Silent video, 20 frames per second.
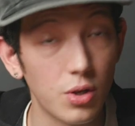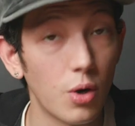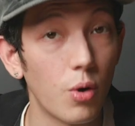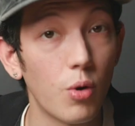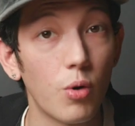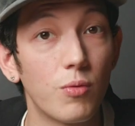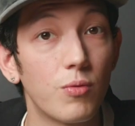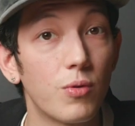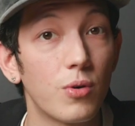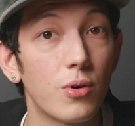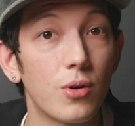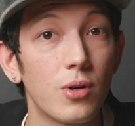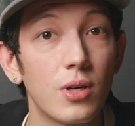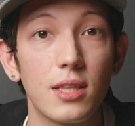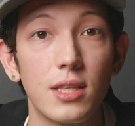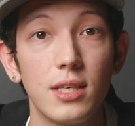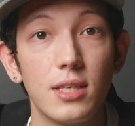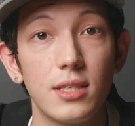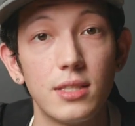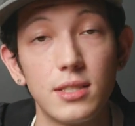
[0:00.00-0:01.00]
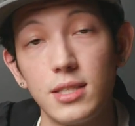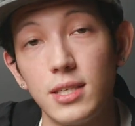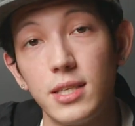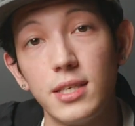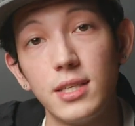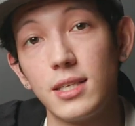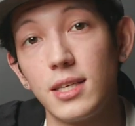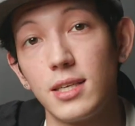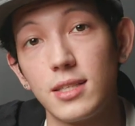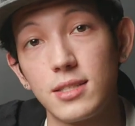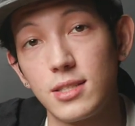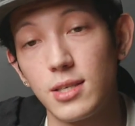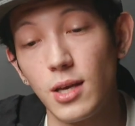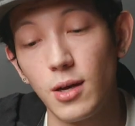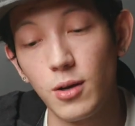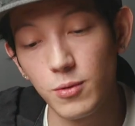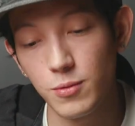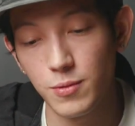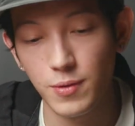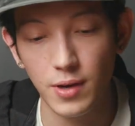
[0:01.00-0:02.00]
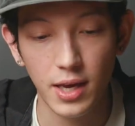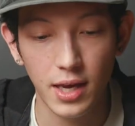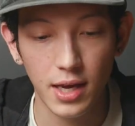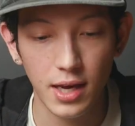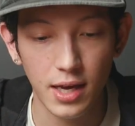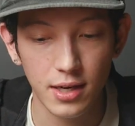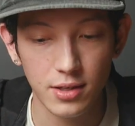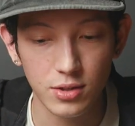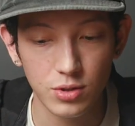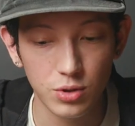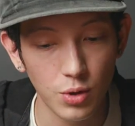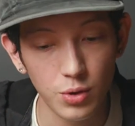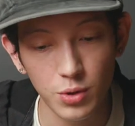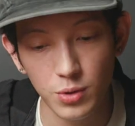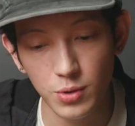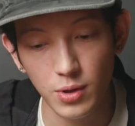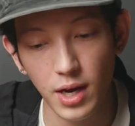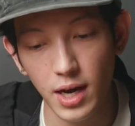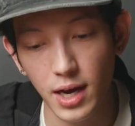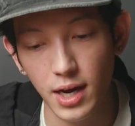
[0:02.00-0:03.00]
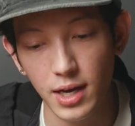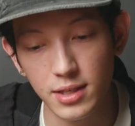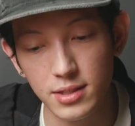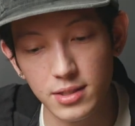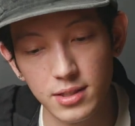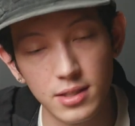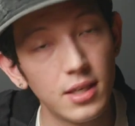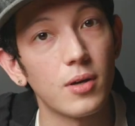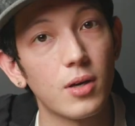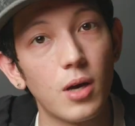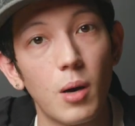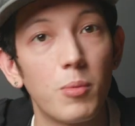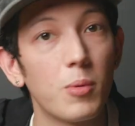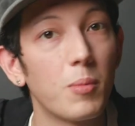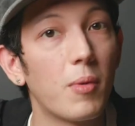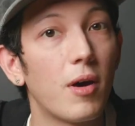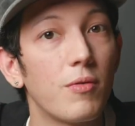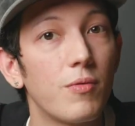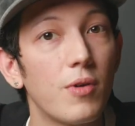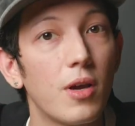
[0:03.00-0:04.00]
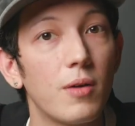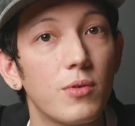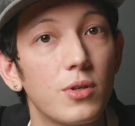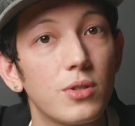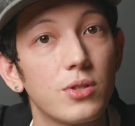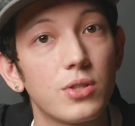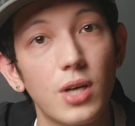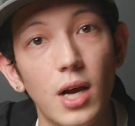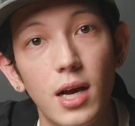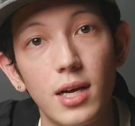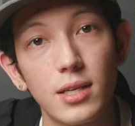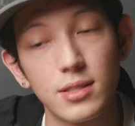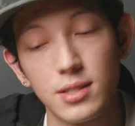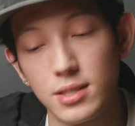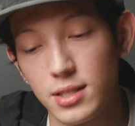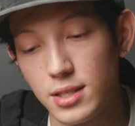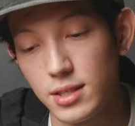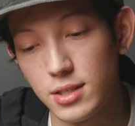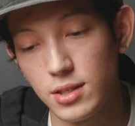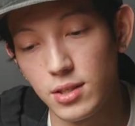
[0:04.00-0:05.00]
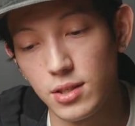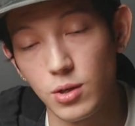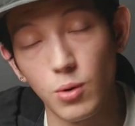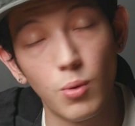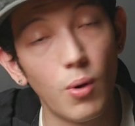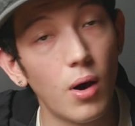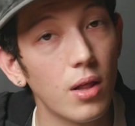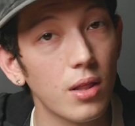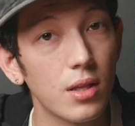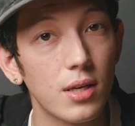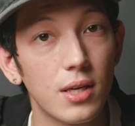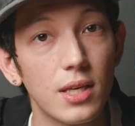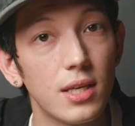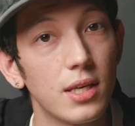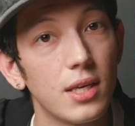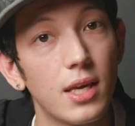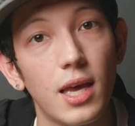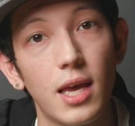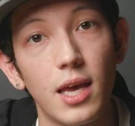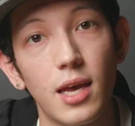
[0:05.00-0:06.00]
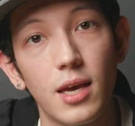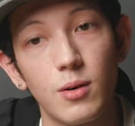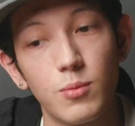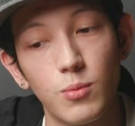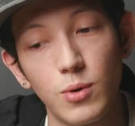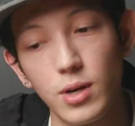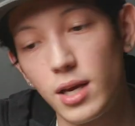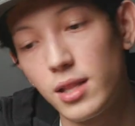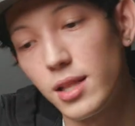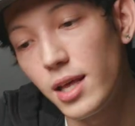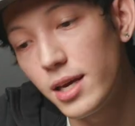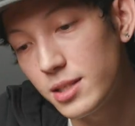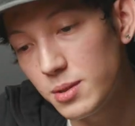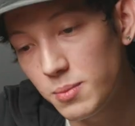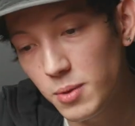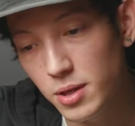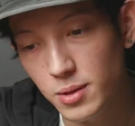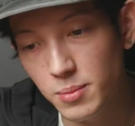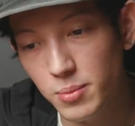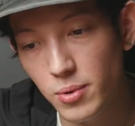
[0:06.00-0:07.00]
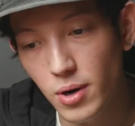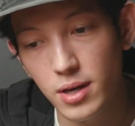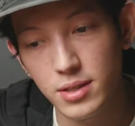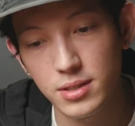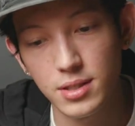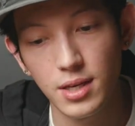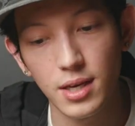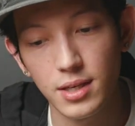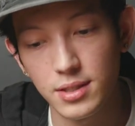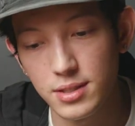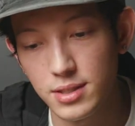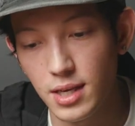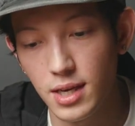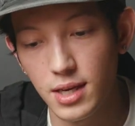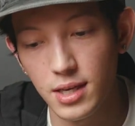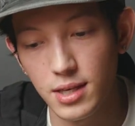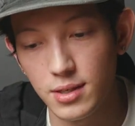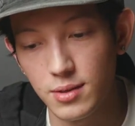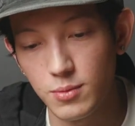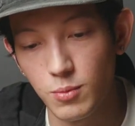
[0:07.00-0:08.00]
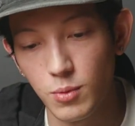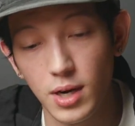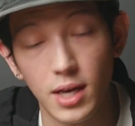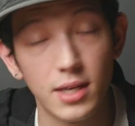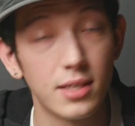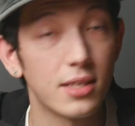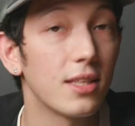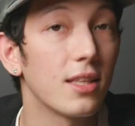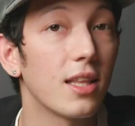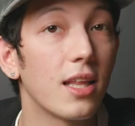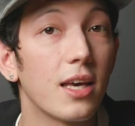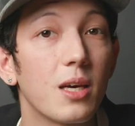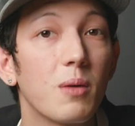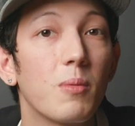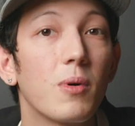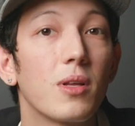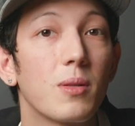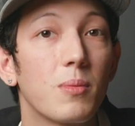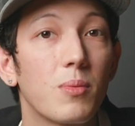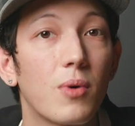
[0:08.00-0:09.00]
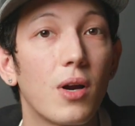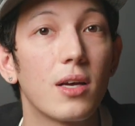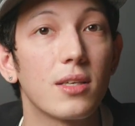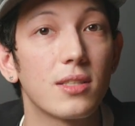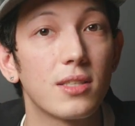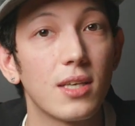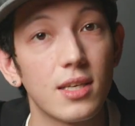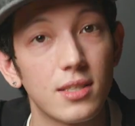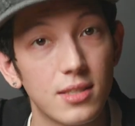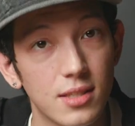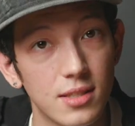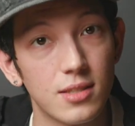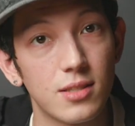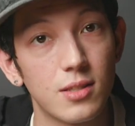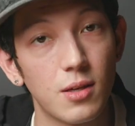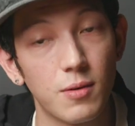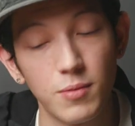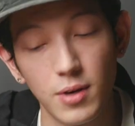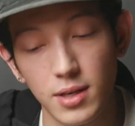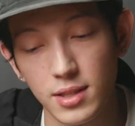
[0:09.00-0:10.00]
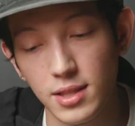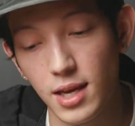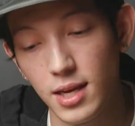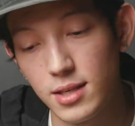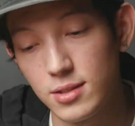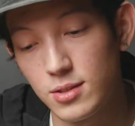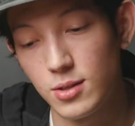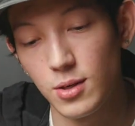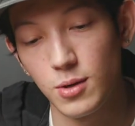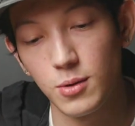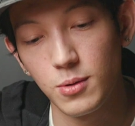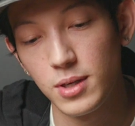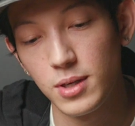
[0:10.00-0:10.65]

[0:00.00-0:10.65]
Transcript: go over the zine itself and show you guys a couple of my favorite shots and the quality and what I liked about the process and what I didn't like about the process and stuff like that. So